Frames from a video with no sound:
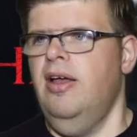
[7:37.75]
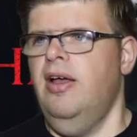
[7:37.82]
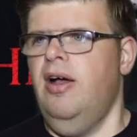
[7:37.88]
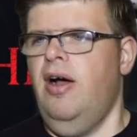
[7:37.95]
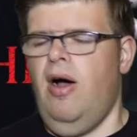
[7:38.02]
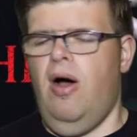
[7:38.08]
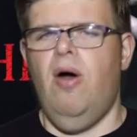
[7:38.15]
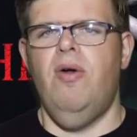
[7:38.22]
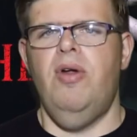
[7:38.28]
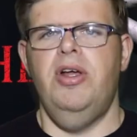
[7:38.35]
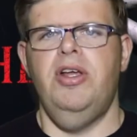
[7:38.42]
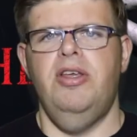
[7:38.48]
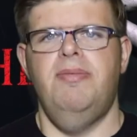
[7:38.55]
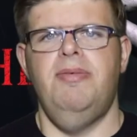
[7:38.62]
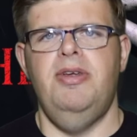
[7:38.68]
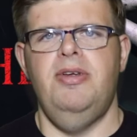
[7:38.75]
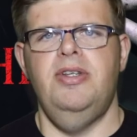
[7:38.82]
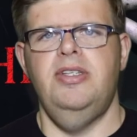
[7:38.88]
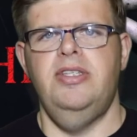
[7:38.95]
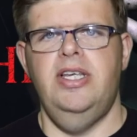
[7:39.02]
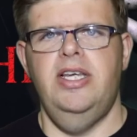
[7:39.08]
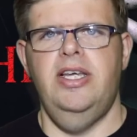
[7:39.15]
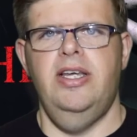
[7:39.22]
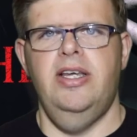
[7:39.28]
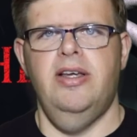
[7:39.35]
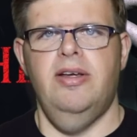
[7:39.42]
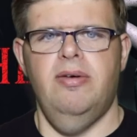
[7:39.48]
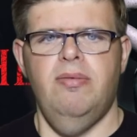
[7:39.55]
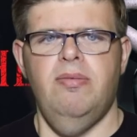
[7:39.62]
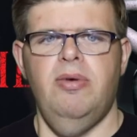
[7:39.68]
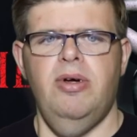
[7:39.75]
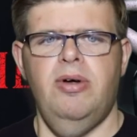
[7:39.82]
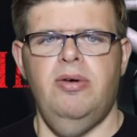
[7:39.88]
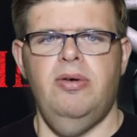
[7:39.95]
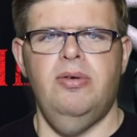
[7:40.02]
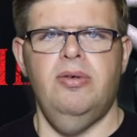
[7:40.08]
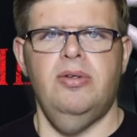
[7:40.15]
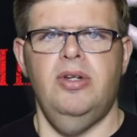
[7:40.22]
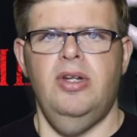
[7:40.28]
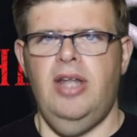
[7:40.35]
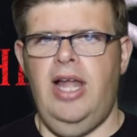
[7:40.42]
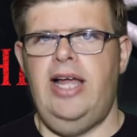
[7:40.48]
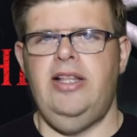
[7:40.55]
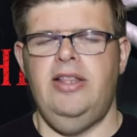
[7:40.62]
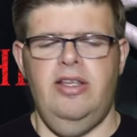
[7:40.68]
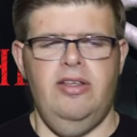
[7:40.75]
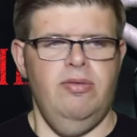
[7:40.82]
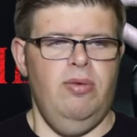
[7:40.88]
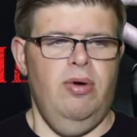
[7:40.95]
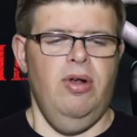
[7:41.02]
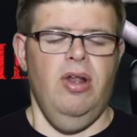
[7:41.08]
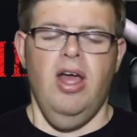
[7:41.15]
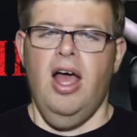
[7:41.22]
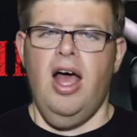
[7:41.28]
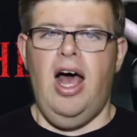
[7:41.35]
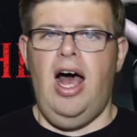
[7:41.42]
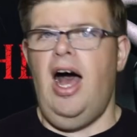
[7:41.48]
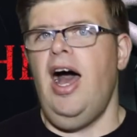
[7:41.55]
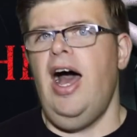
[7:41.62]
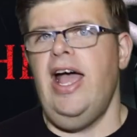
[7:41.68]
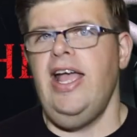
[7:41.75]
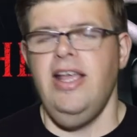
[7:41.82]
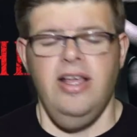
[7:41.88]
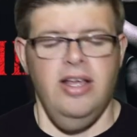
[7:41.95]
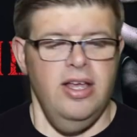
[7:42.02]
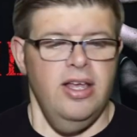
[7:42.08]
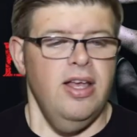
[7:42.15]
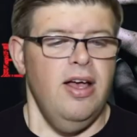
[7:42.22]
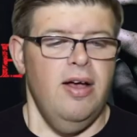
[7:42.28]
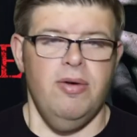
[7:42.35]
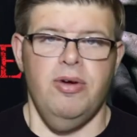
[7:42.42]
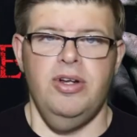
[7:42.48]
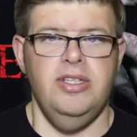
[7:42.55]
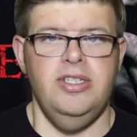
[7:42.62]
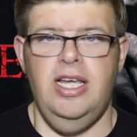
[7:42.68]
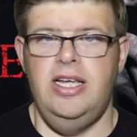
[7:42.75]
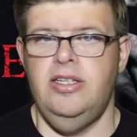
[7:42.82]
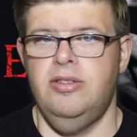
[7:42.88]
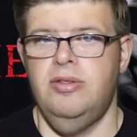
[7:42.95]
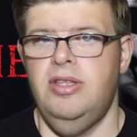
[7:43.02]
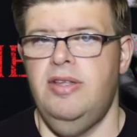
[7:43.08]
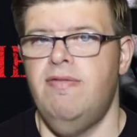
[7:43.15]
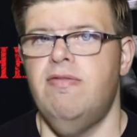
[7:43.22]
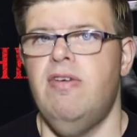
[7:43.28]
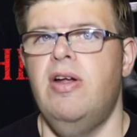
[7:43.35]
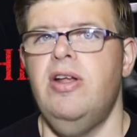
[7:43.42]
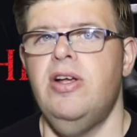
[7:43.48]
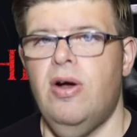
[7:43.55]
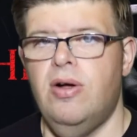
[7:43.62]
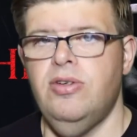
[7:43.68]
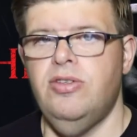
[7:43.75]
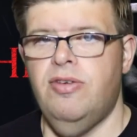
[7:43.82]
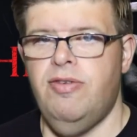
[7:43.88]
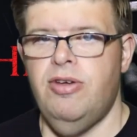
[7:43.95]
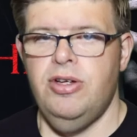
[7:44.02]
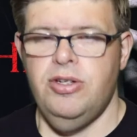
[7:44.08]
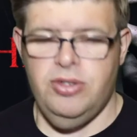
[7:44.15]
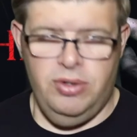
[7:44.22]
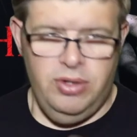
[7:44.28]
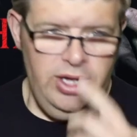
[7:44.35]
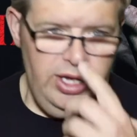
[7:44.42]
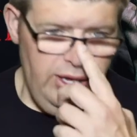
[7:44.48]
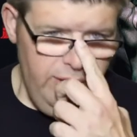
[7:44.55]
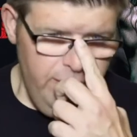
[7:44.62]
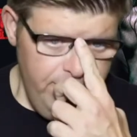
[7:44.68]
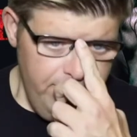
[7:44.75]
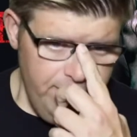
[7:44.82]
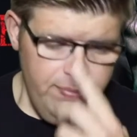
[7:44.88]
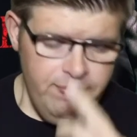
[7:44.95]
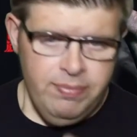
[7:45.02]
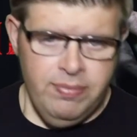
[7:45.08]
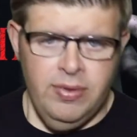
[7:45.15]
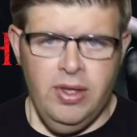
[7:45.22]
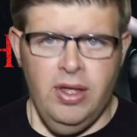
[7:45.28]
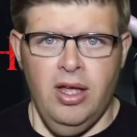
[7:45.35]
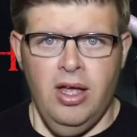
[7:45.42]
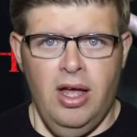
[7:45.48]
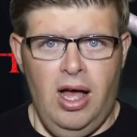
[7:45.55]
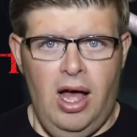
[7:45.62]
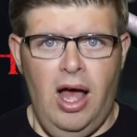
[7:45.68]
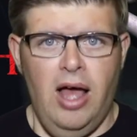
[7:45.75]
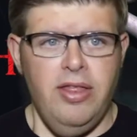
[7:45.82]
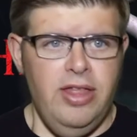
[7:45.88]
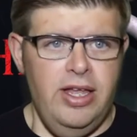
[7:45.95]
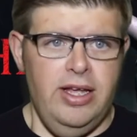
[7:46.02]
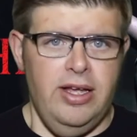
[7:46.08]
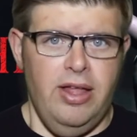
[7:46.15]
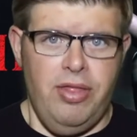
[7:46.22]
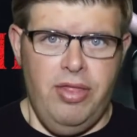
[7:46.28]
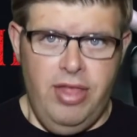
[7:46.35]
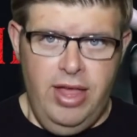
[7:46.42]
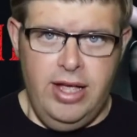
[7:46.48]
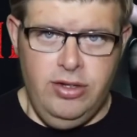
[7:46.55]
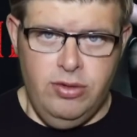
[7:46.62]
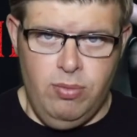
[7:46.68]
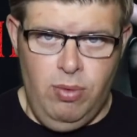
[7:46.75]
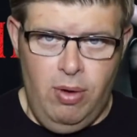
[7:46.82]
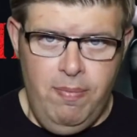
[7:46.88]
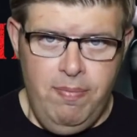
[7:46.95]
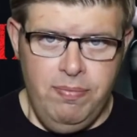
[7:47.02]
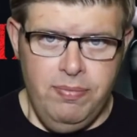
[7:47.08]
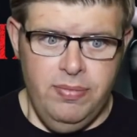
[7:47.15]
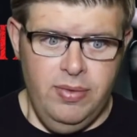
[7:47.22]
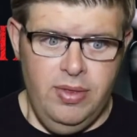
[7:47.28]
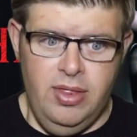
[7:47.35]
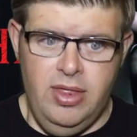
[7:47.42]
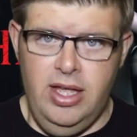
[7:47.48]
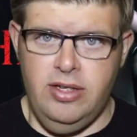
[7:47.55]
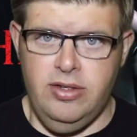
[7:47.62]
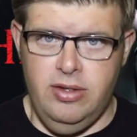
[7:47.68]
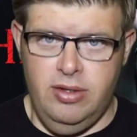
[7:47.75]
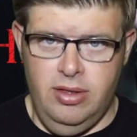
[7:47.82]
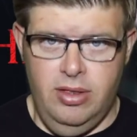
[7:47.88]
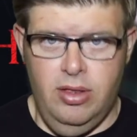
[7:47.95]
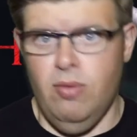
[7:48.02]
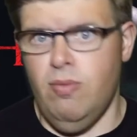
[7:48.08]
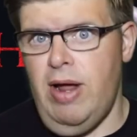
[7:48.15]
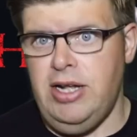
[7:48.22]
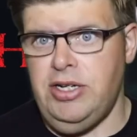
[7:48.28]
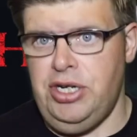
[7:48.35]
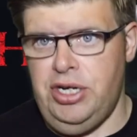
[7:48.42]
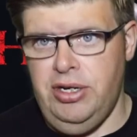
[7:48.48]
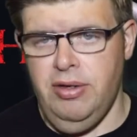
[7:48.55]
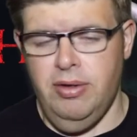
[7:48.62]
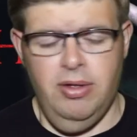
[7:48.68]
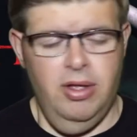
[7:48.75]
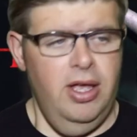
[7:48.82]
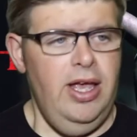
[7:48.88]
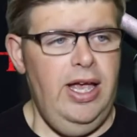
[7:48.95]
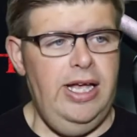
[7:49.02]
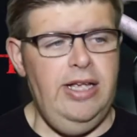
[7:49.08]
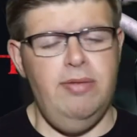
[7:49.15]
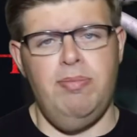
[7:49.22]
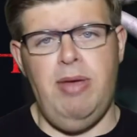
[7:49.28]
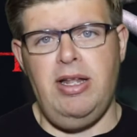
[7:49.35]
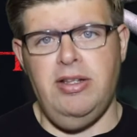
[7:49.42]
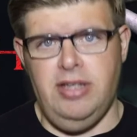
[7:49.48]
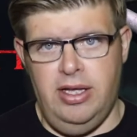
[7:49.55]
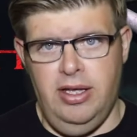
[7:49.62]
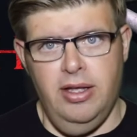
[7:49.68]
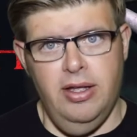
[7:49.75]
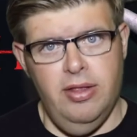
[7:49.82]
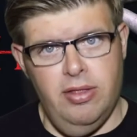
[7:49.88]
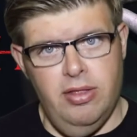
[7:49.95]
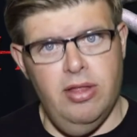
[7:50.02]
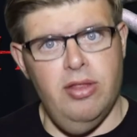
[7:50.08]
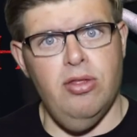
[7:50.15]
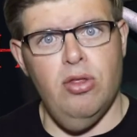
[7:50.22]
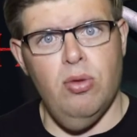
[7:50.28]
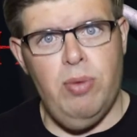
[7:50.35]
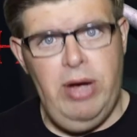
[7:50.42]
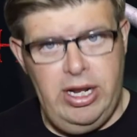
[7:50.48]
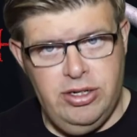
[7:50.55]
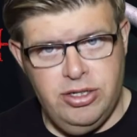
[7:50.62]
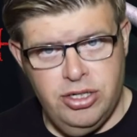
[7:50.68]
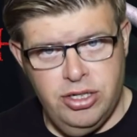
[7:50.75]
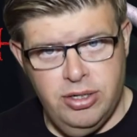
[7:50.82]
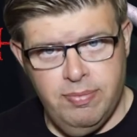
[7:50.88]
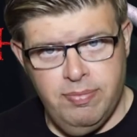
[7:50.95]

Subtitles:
horror community will like this one. I'm going to say something very controversial here. I think this one, The Wretched, is better than The Witch,